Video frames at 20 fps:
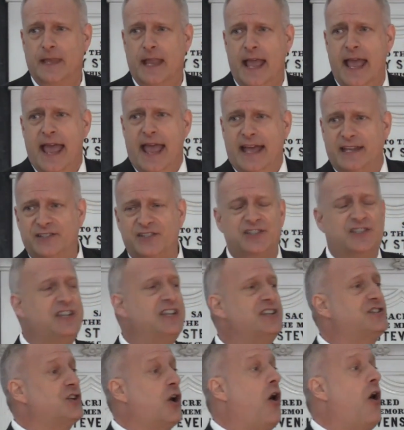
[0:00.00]
And
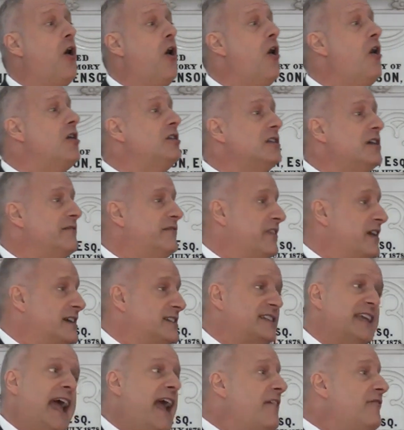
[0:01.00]
since all of
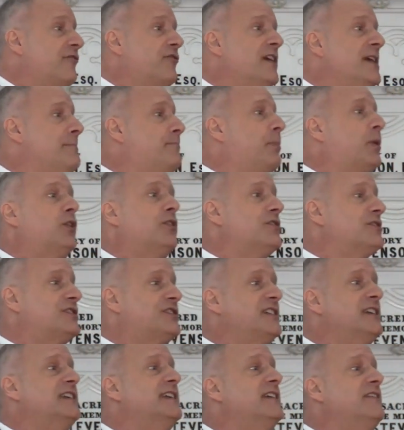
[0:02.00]
us, every
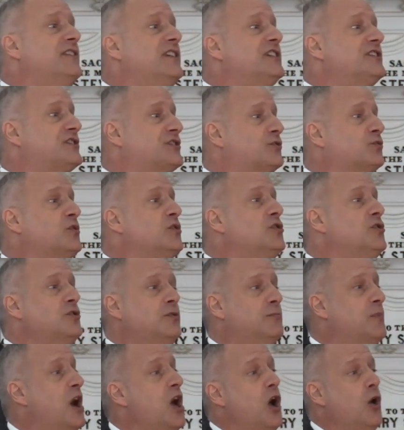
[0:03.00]
person in this
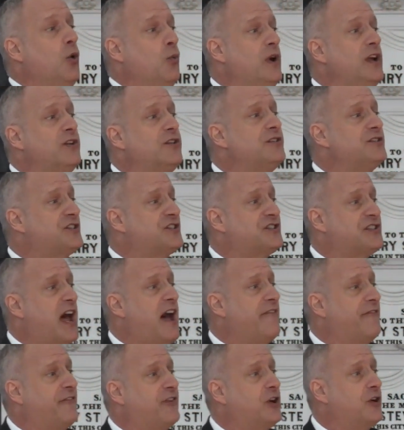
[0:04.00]
room, will suffer